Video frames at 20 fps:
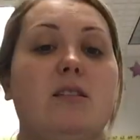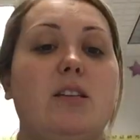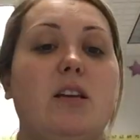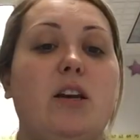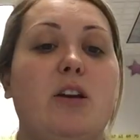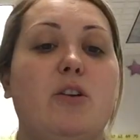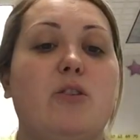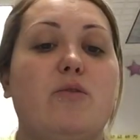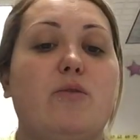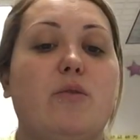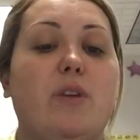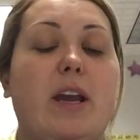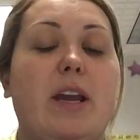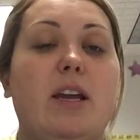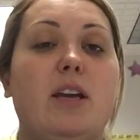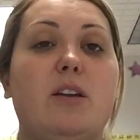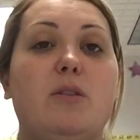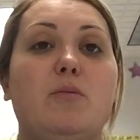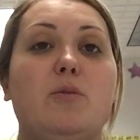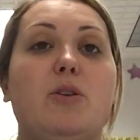is a
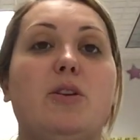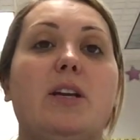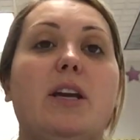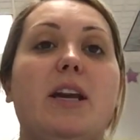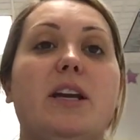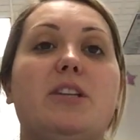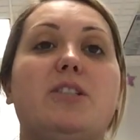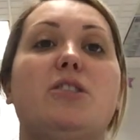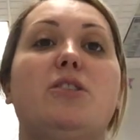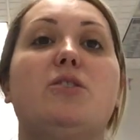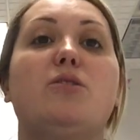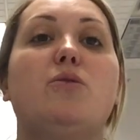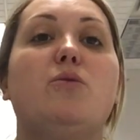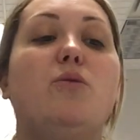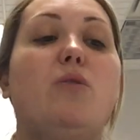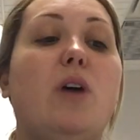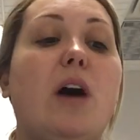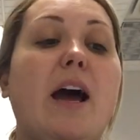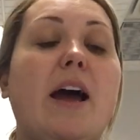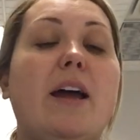great communication
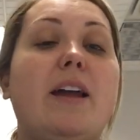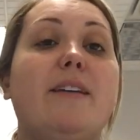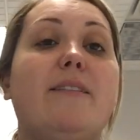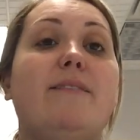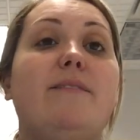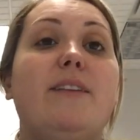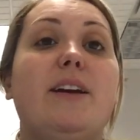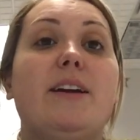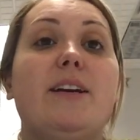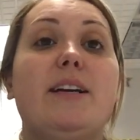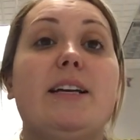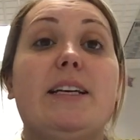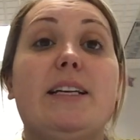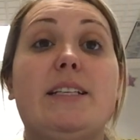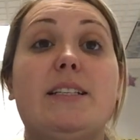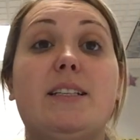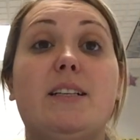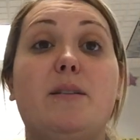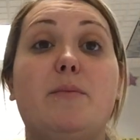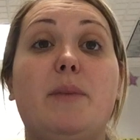tool and very
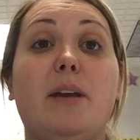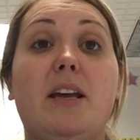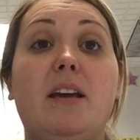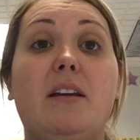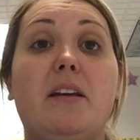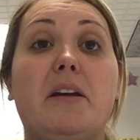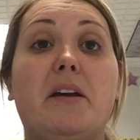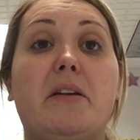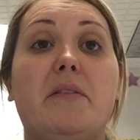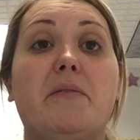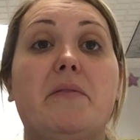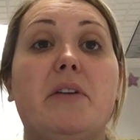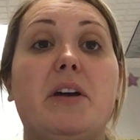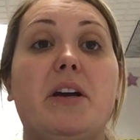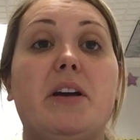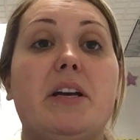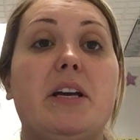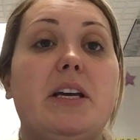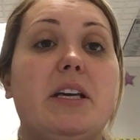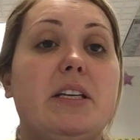easy to make and
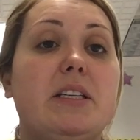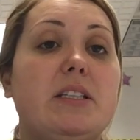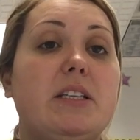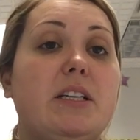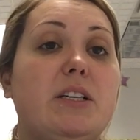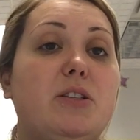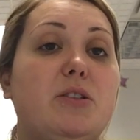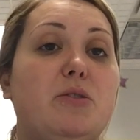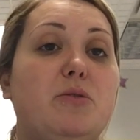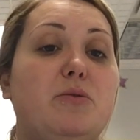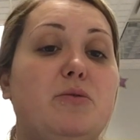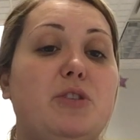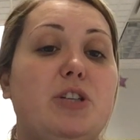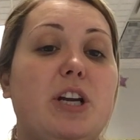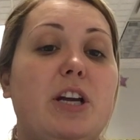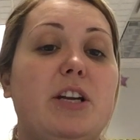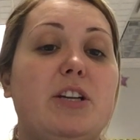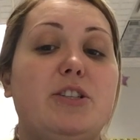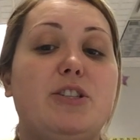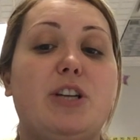very easy to
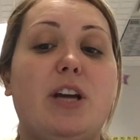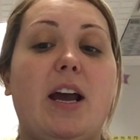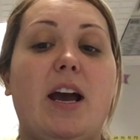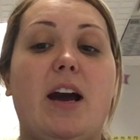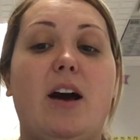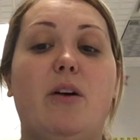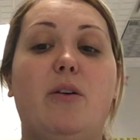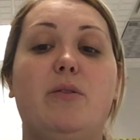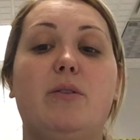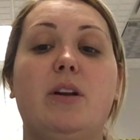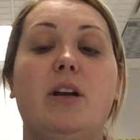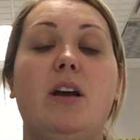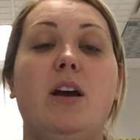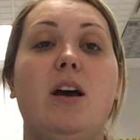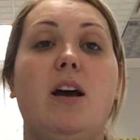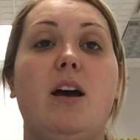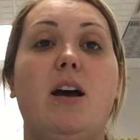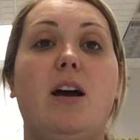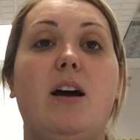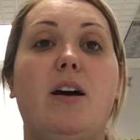change out.
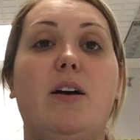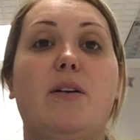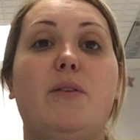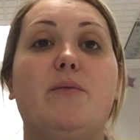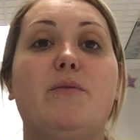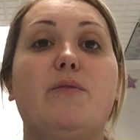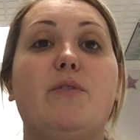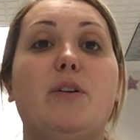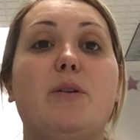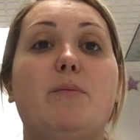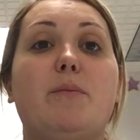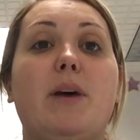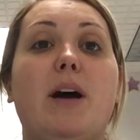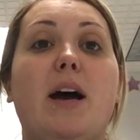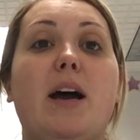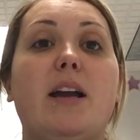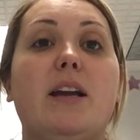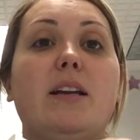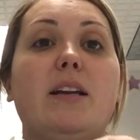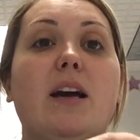For
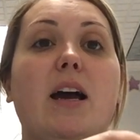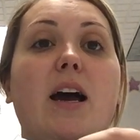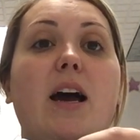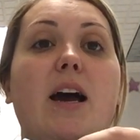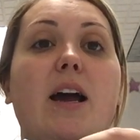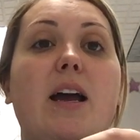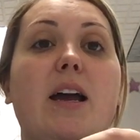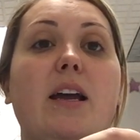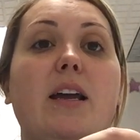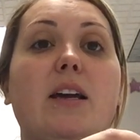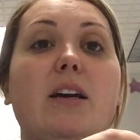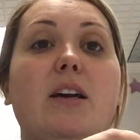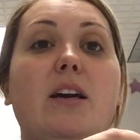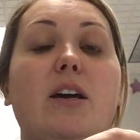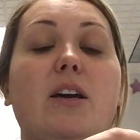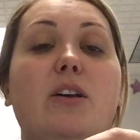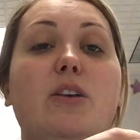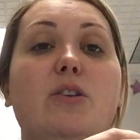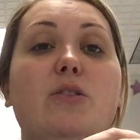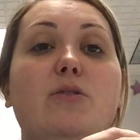mine, I
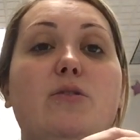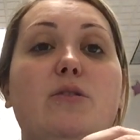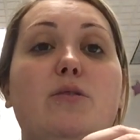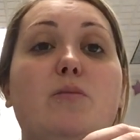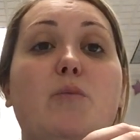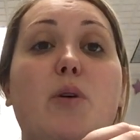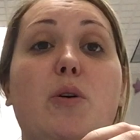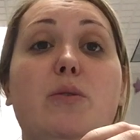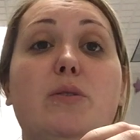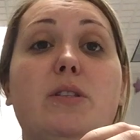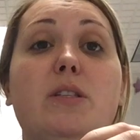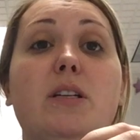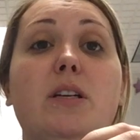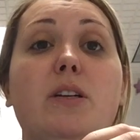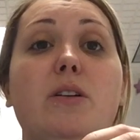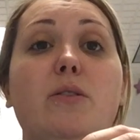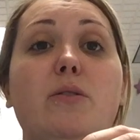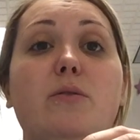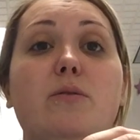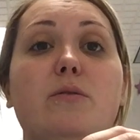used
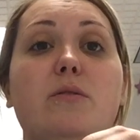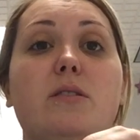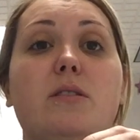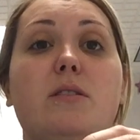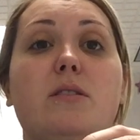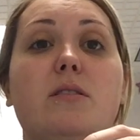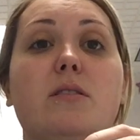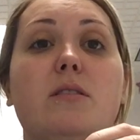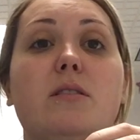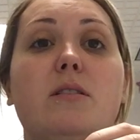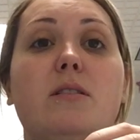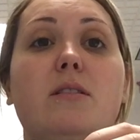Post-it notes.